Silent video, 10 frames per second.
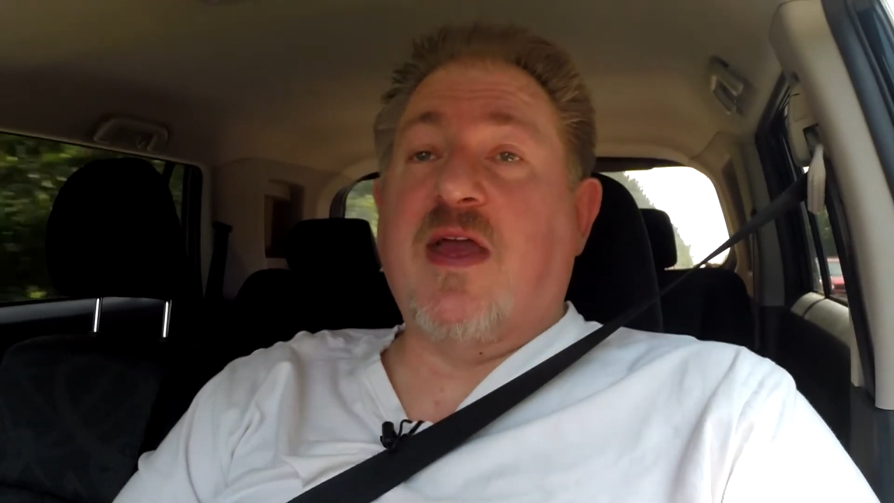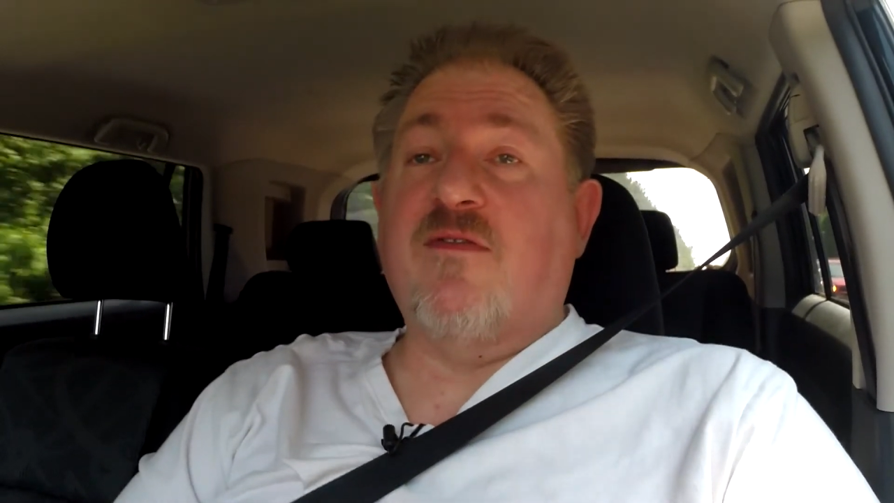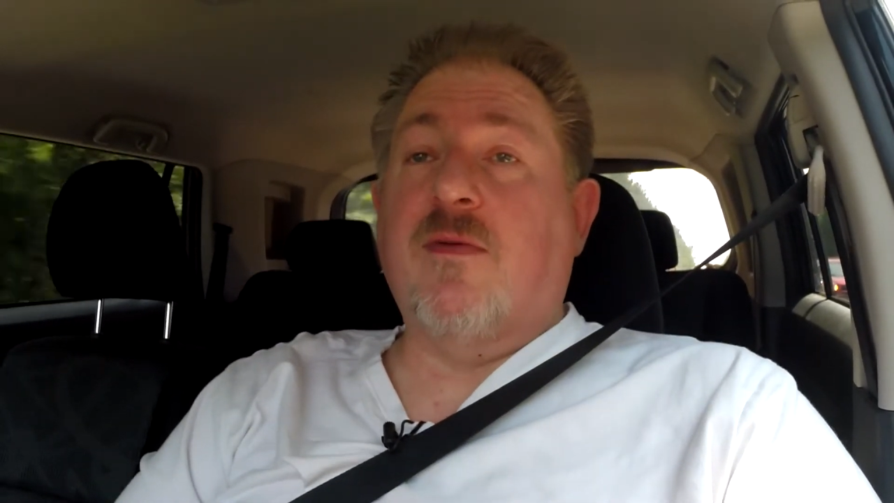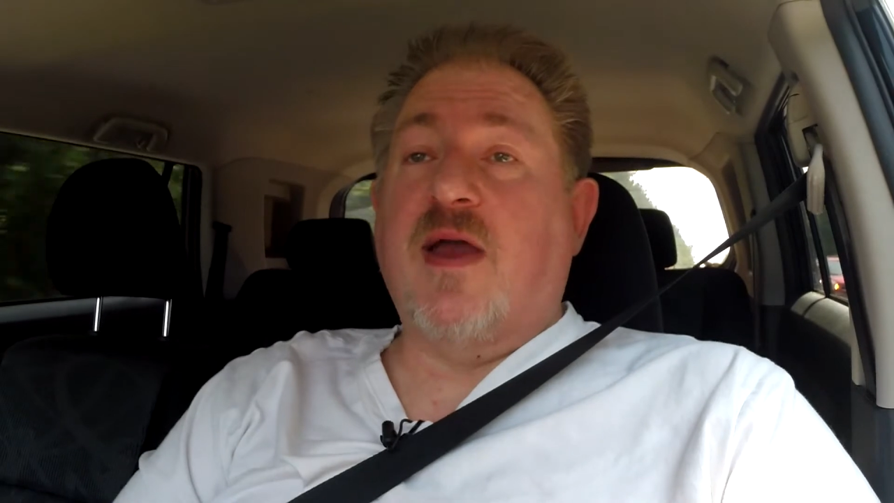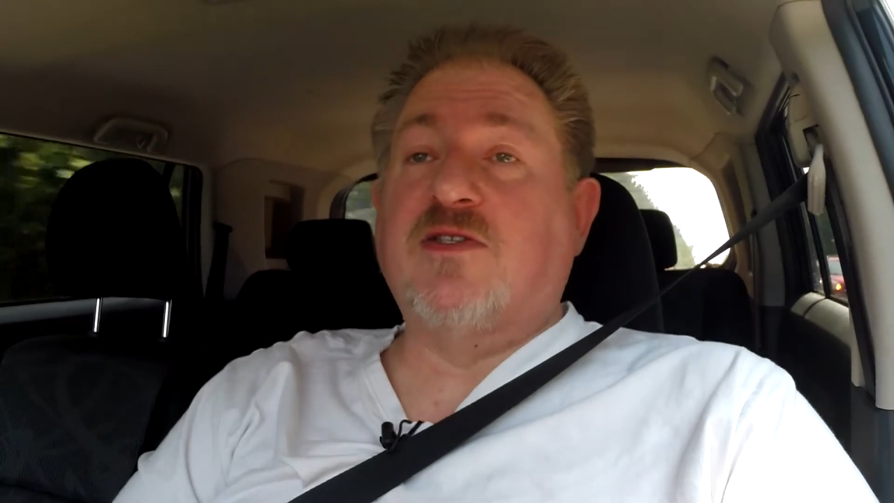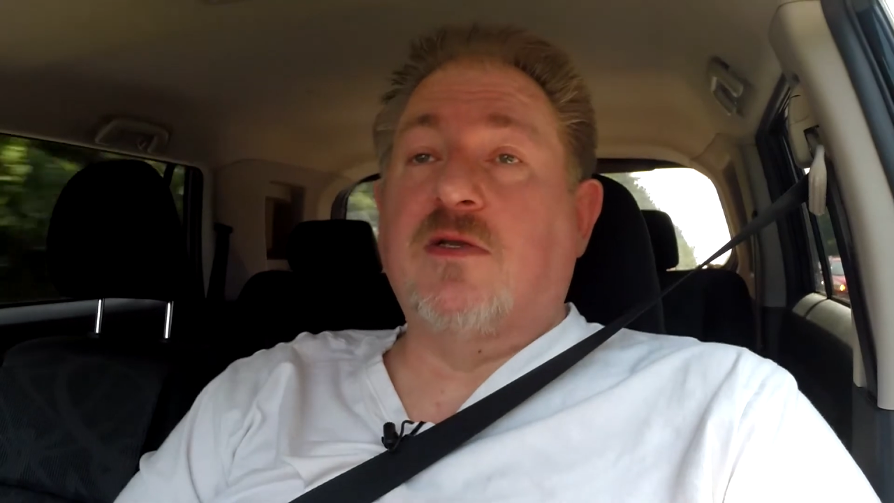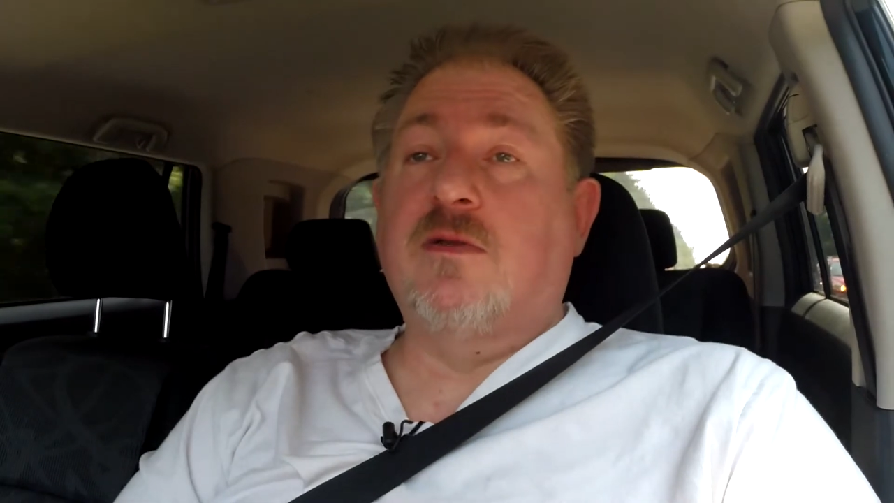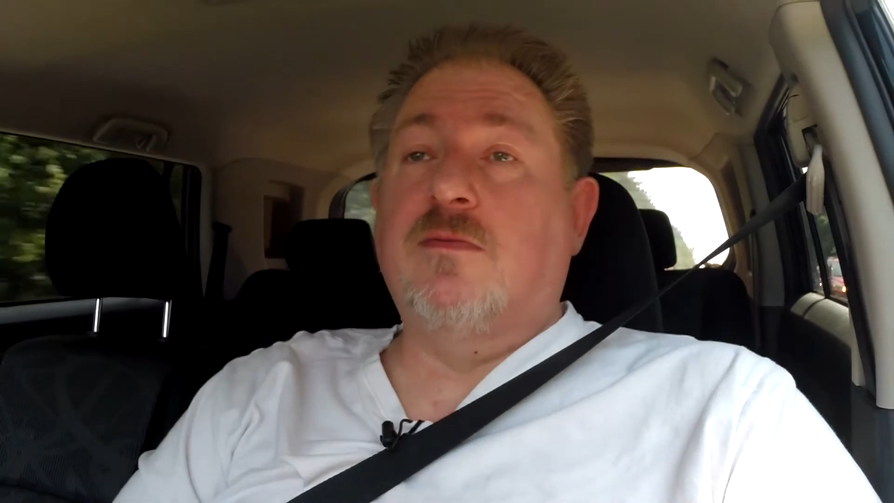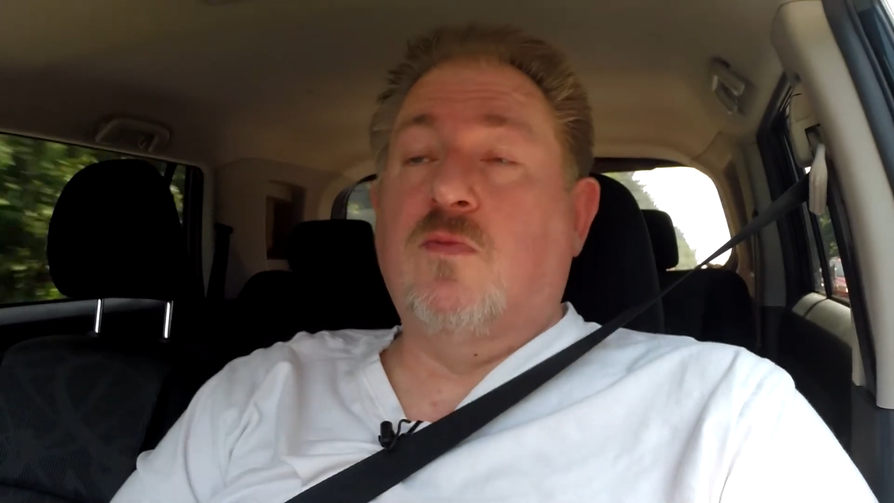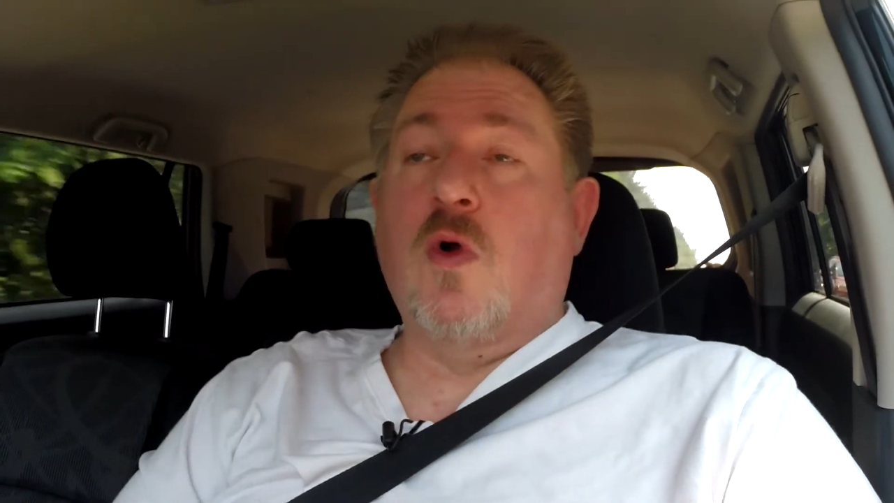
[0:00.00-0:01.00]
Kevin
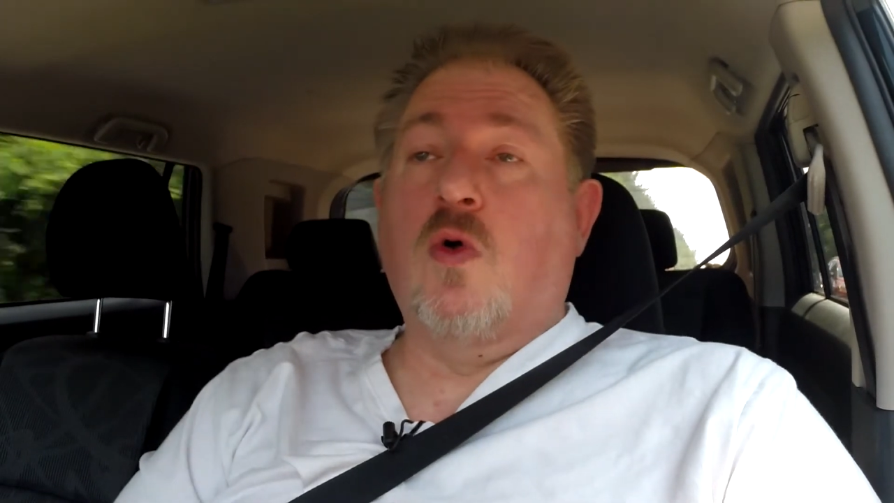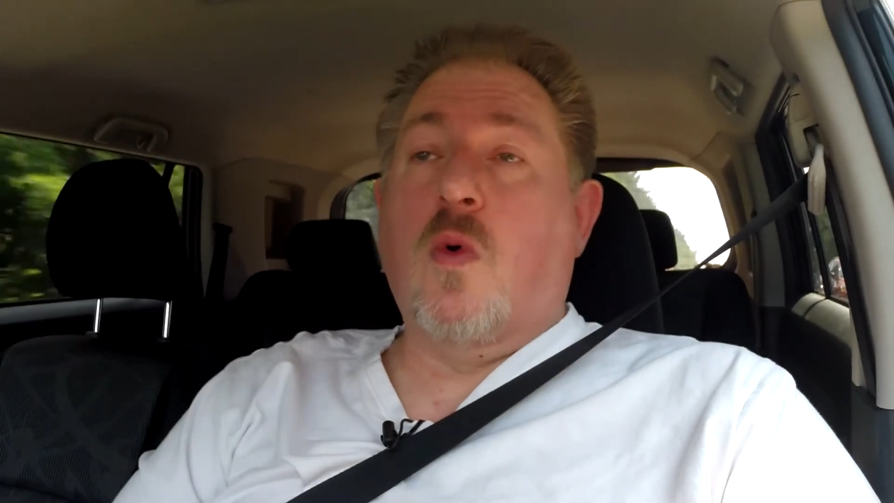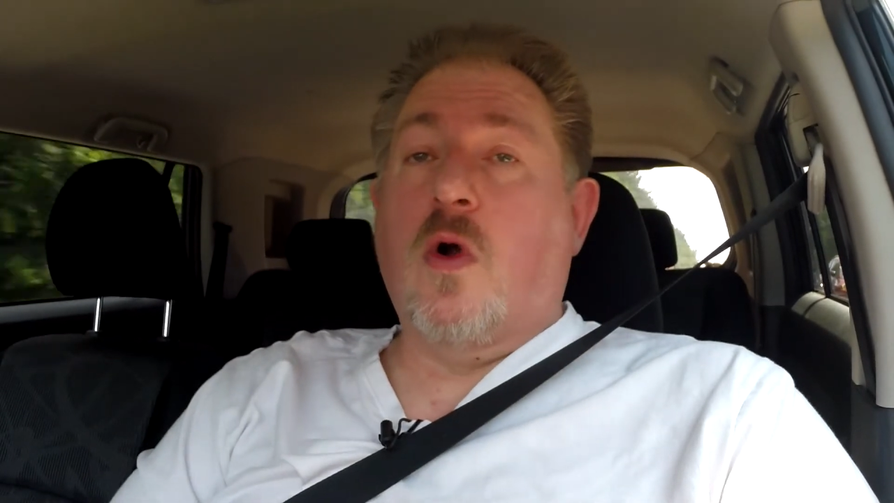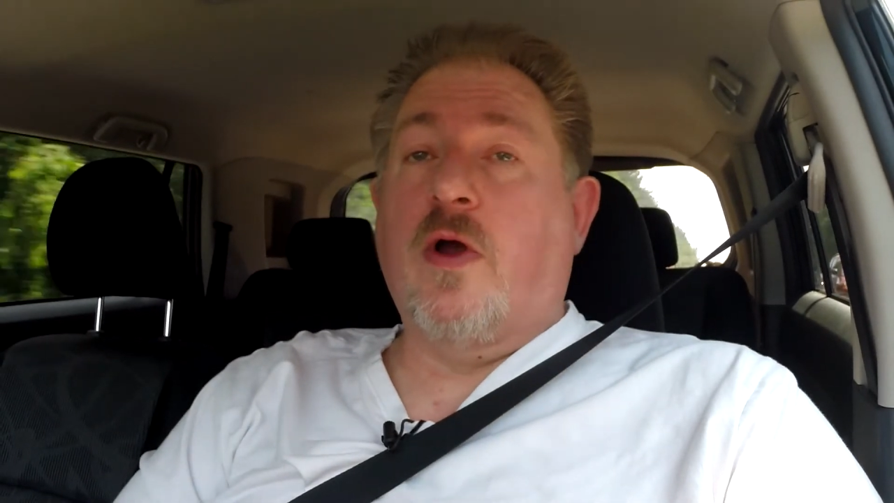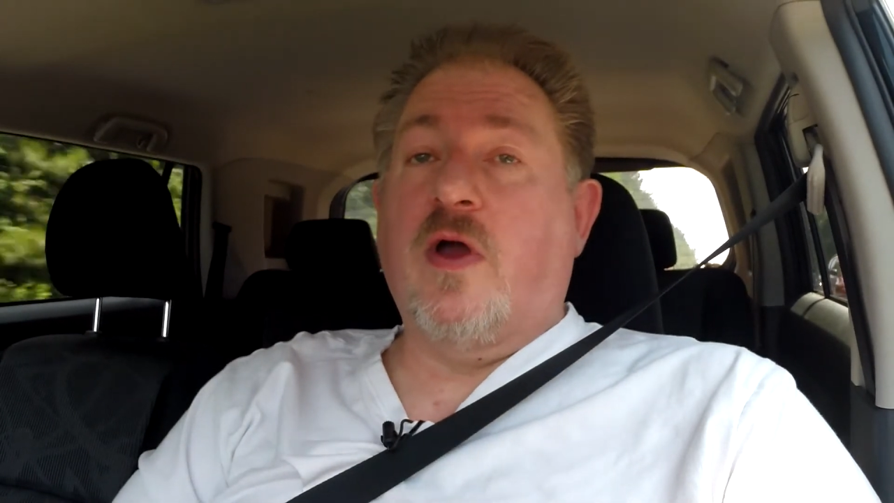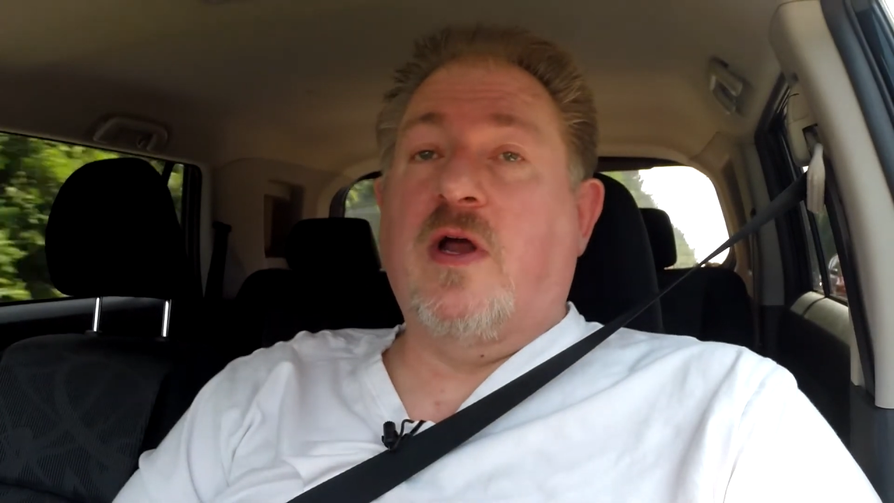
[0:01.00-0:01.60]
Mason Road Warrior